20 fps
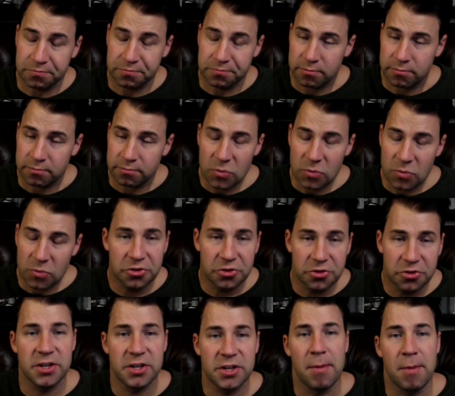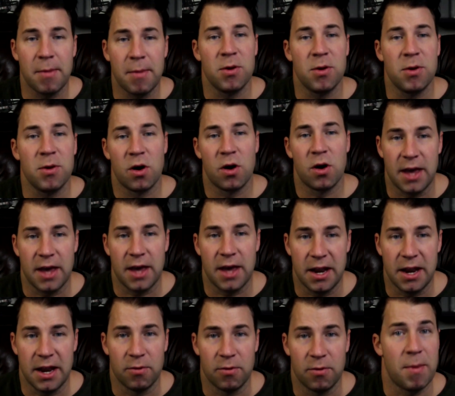it's just saying it might be worth getting.
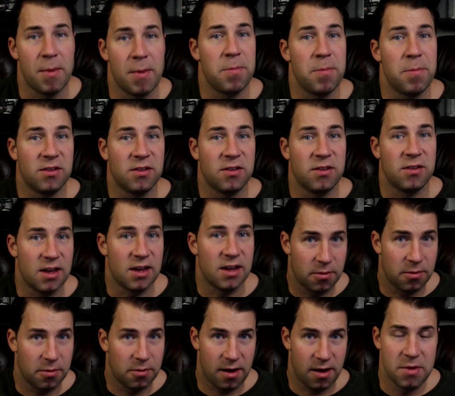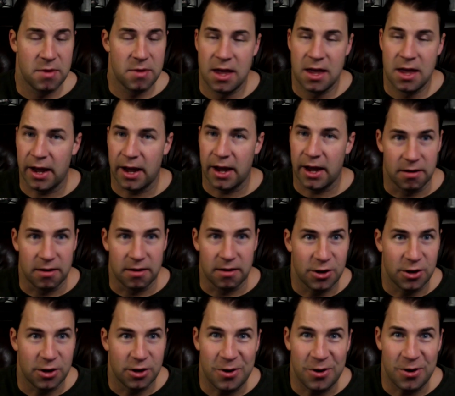We might be seeing um, again. You know,
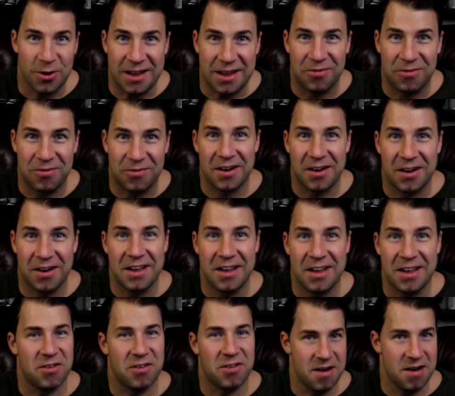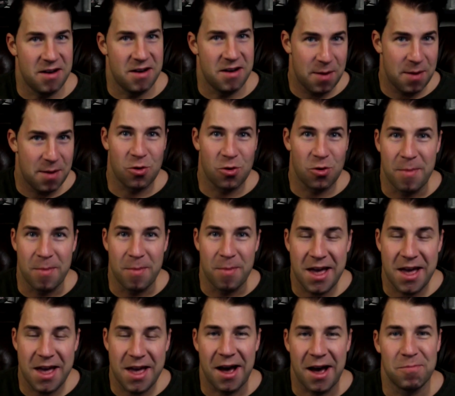if uh, if in April or May
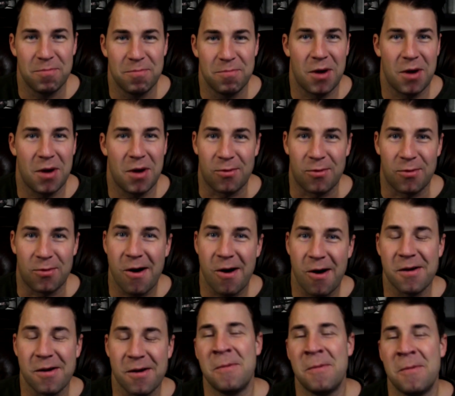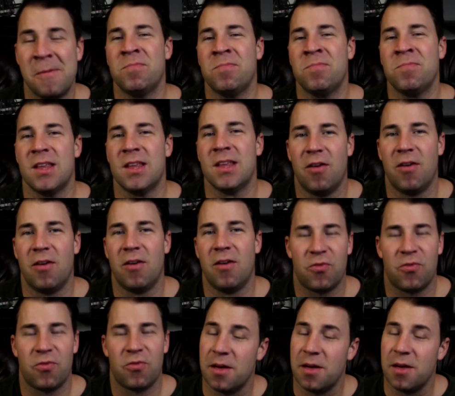I'm I'm wrong, uh, feel free to
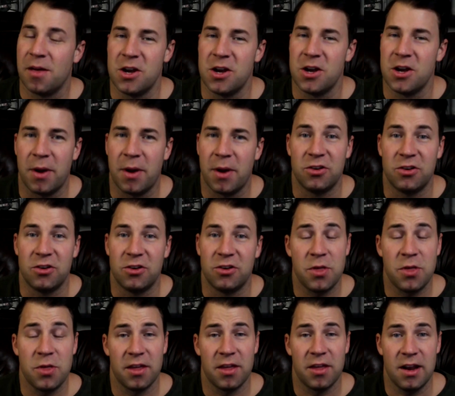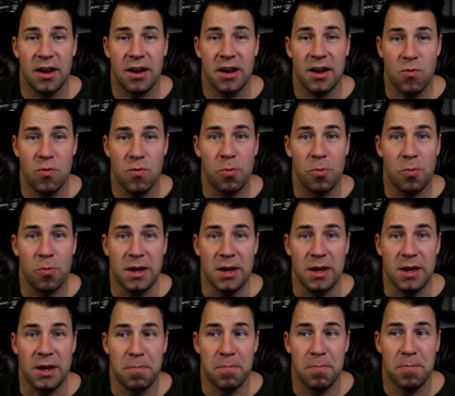let me know. But I do think that it will be
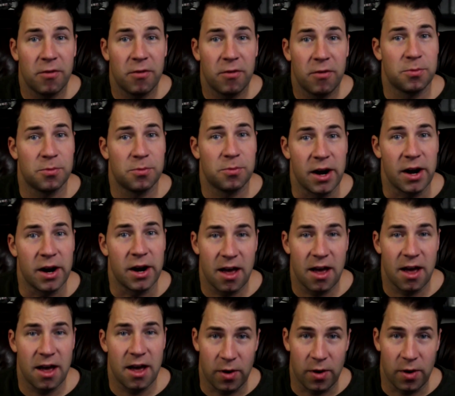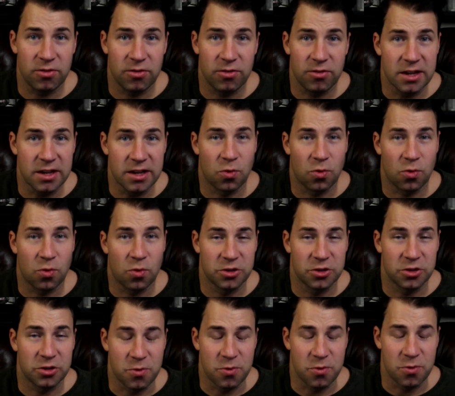buffed quite heavily in
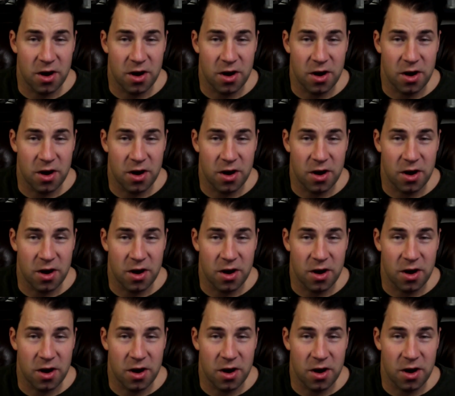2021,